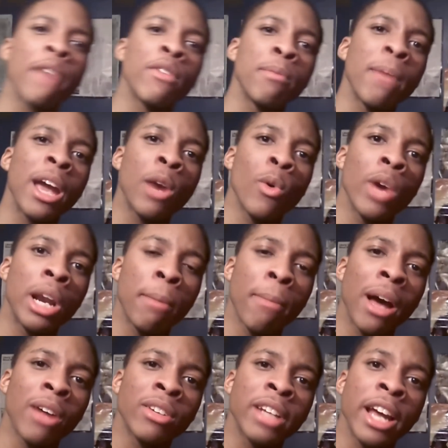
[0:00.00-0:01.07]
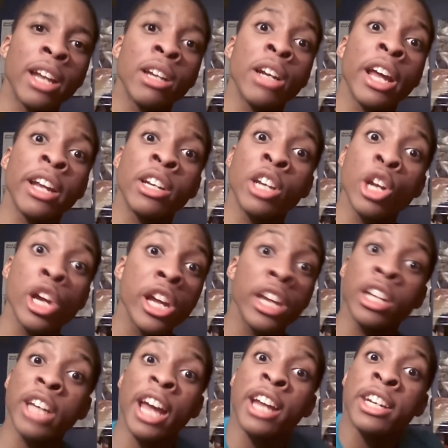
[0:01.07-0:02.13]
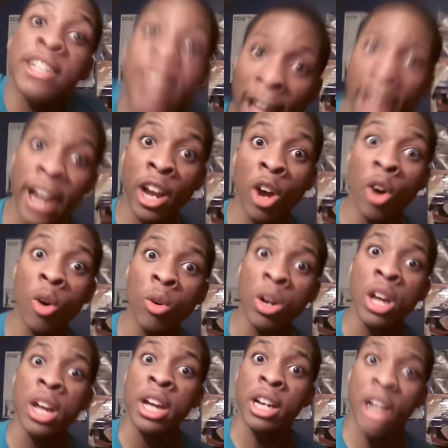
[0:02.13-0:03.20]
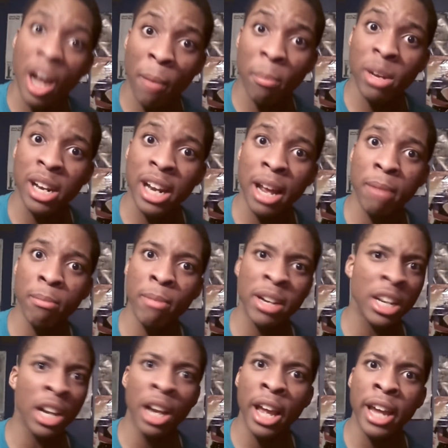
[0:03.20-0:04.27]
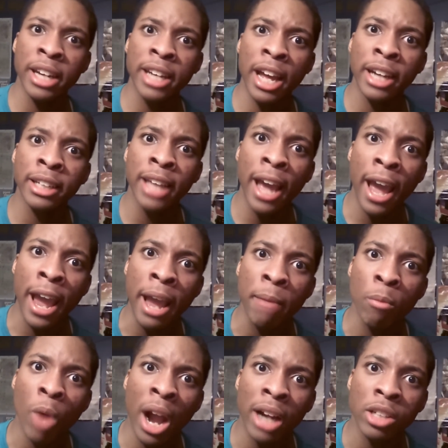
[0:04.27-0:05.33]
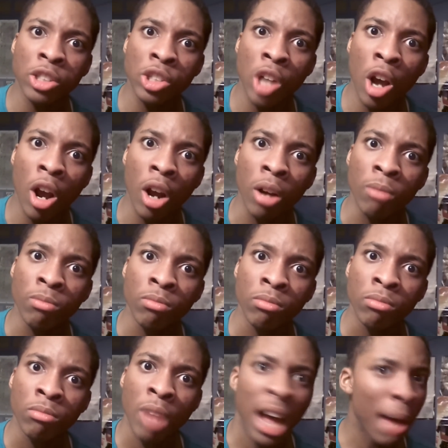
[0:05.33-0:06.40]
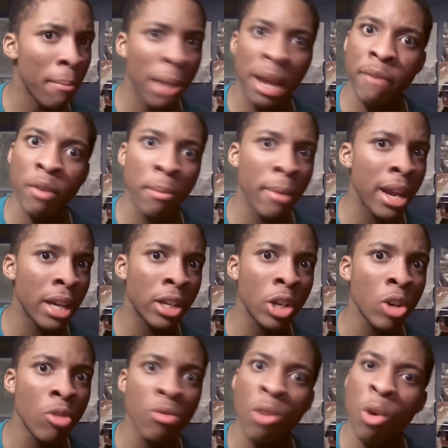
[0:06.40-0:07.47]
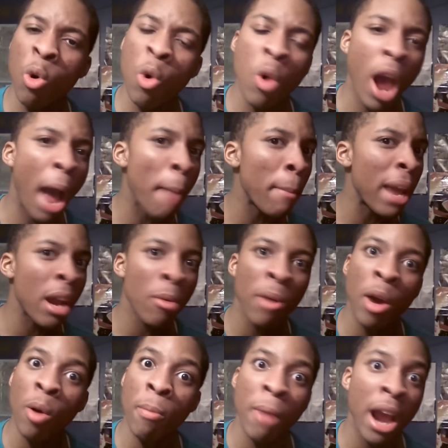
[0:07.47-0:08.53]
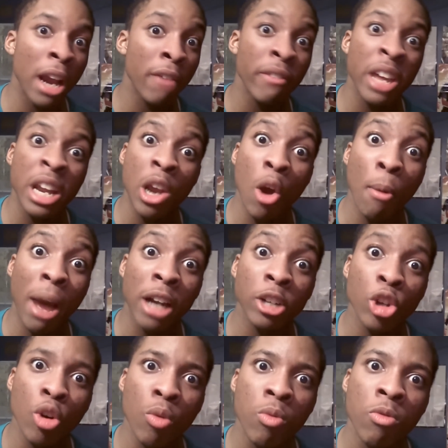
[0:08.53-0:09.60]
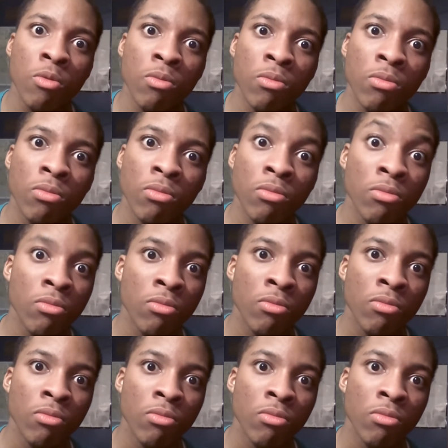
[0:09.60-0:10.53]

even make one about that that dang that dang on company that delayed that game, Rockstar. I may even make you. I may well make a video about you. Hmm?